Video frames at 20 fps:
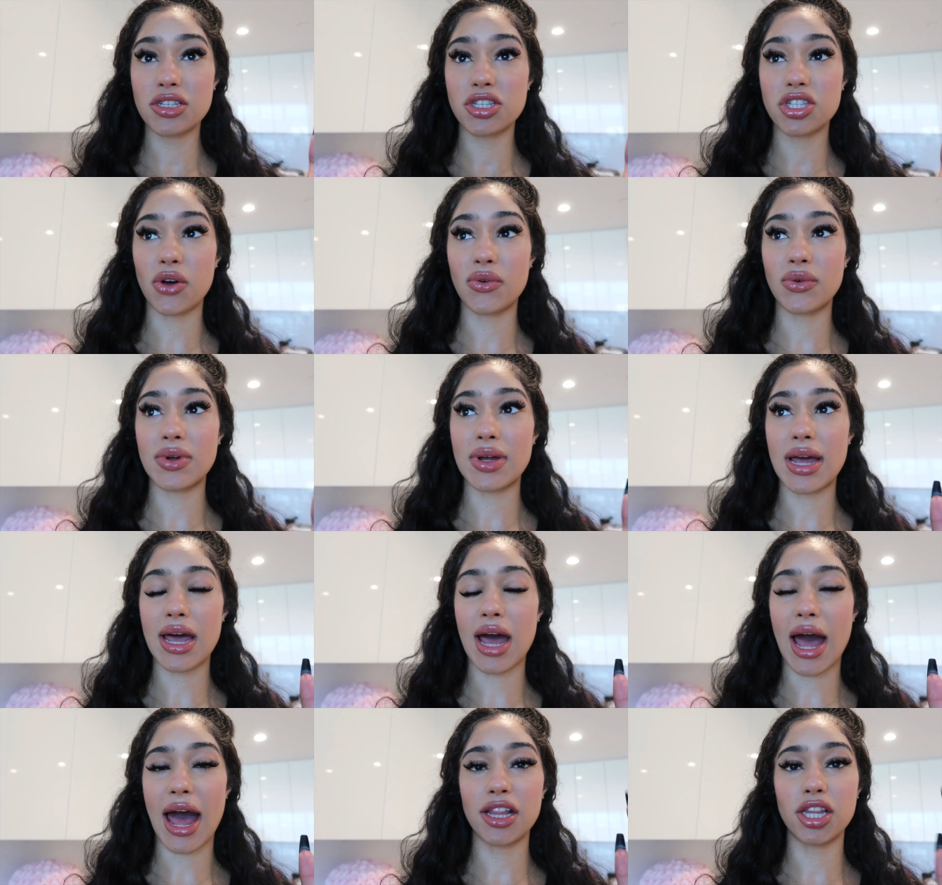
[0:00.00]

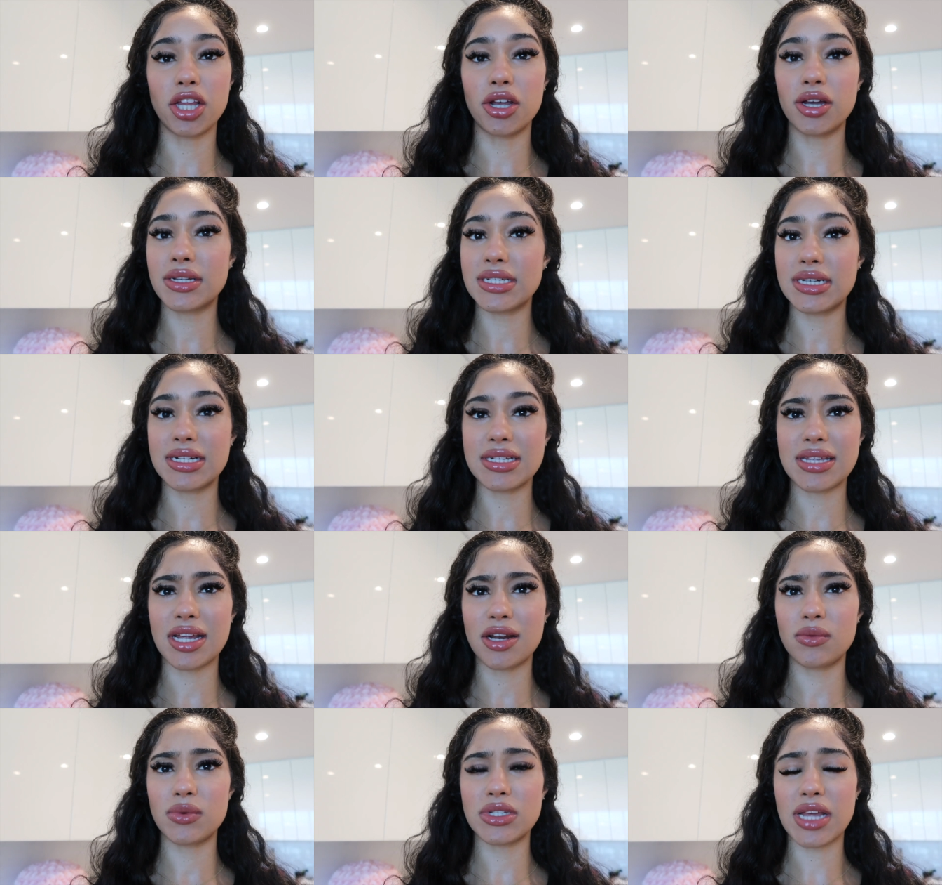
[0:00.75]
So I looked and it
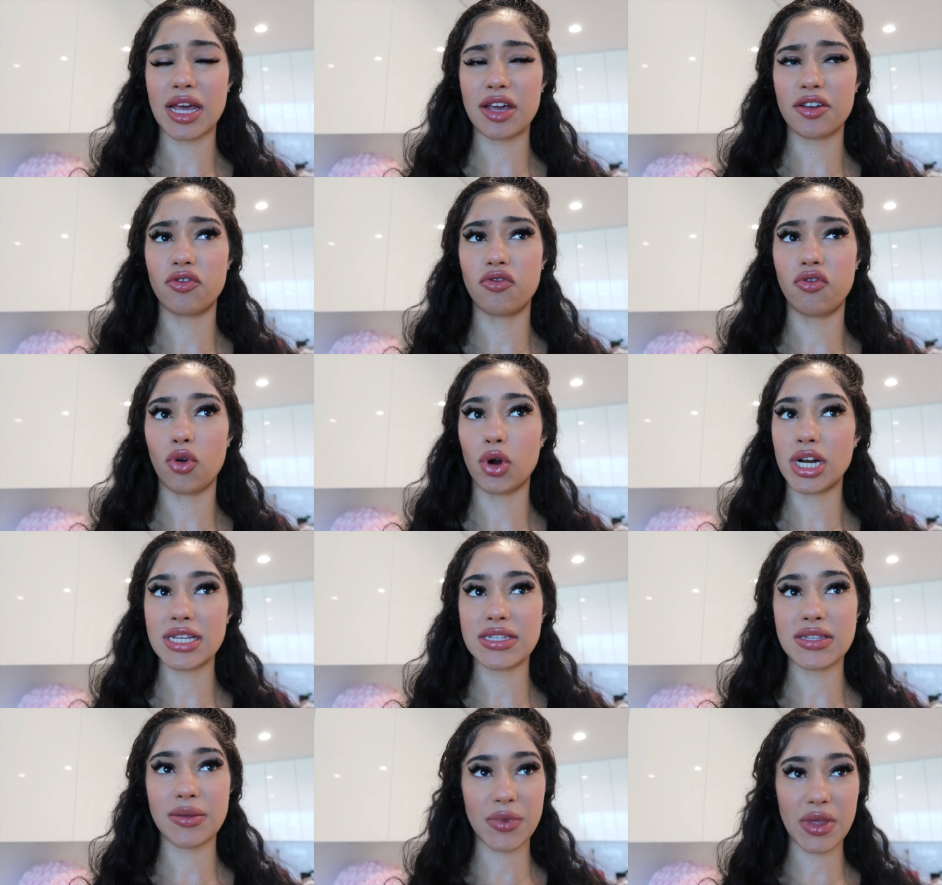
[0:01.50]
said it was like
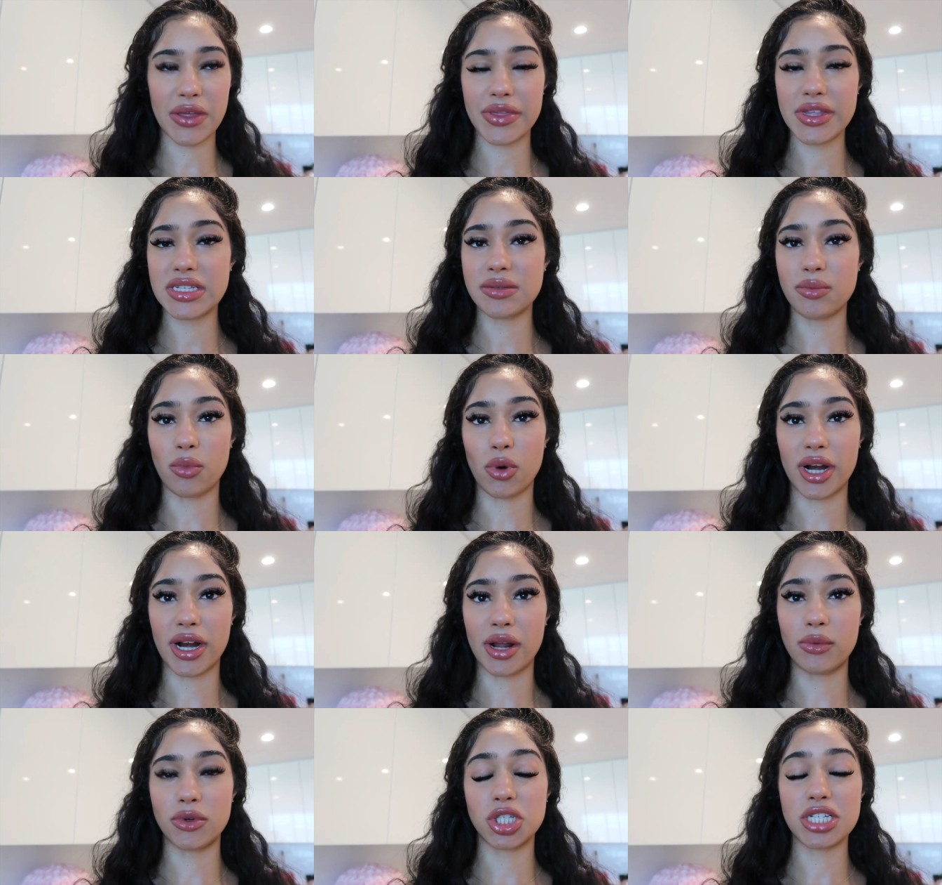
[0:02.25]
40 something this
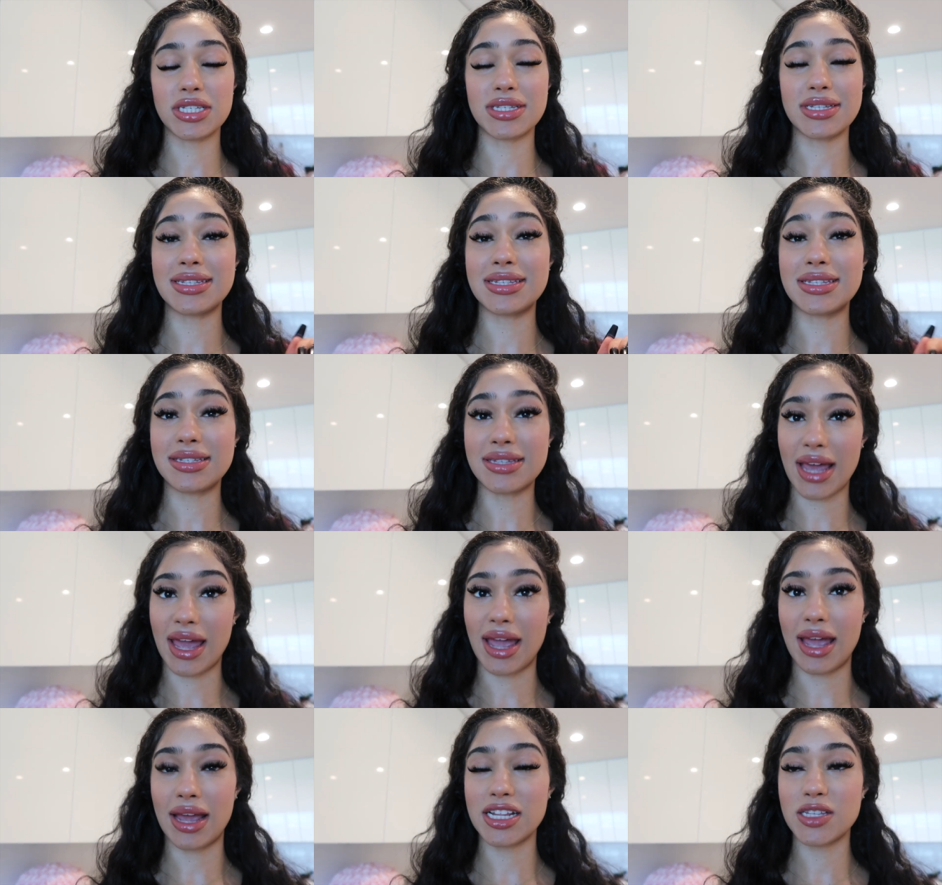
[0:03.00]
morning, which is
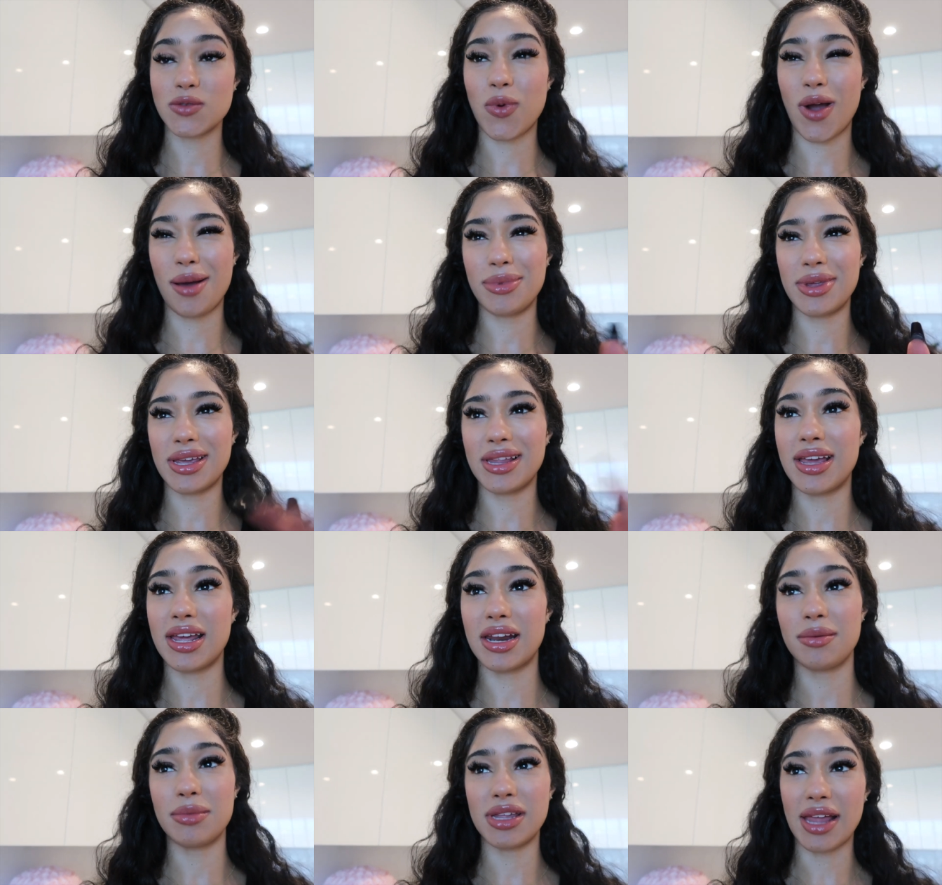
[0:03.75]
insane. It's probably
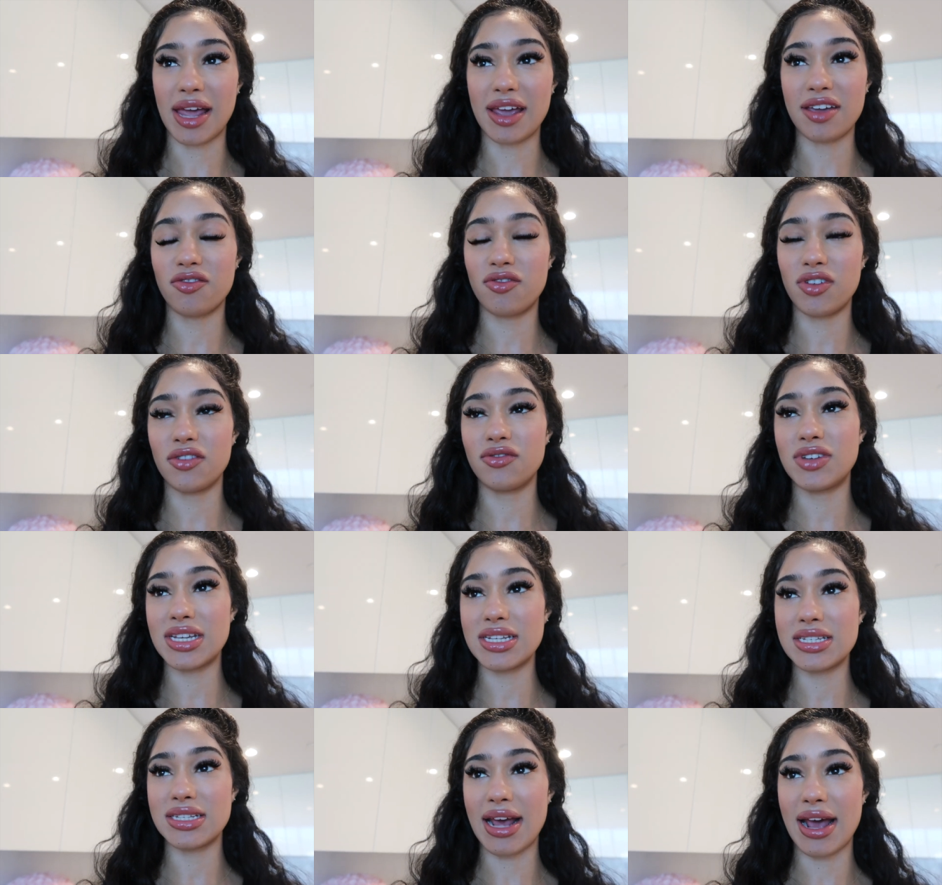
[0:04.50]
gonna be like
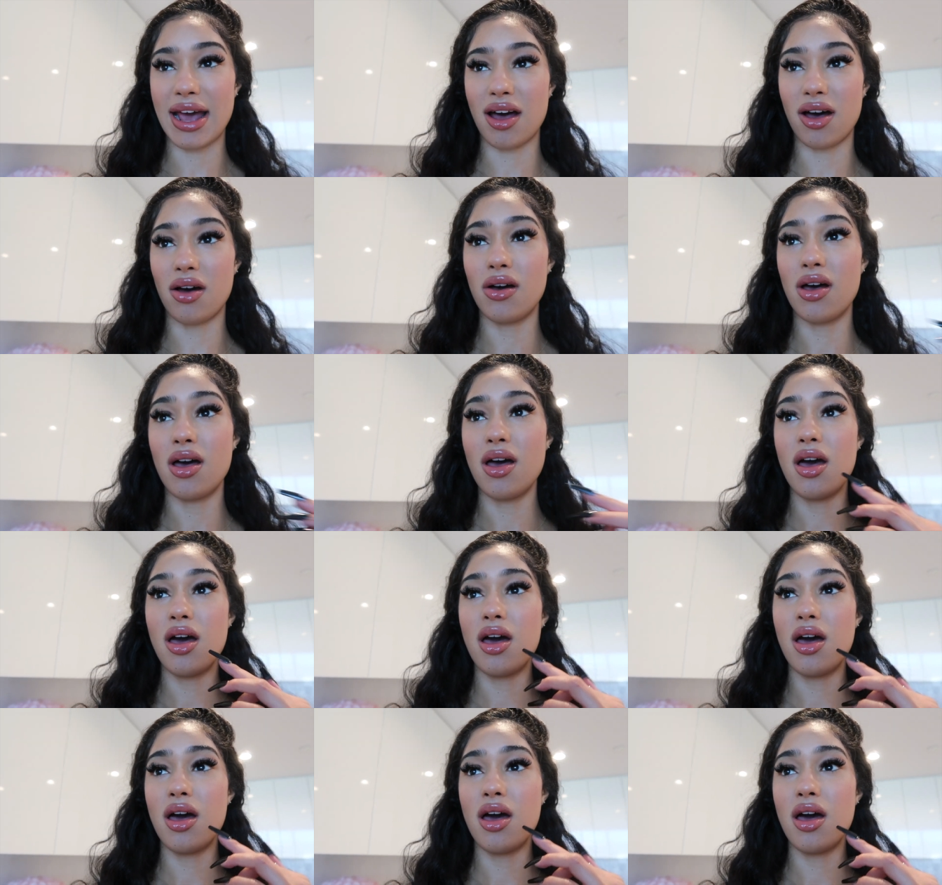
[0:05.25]
50s now.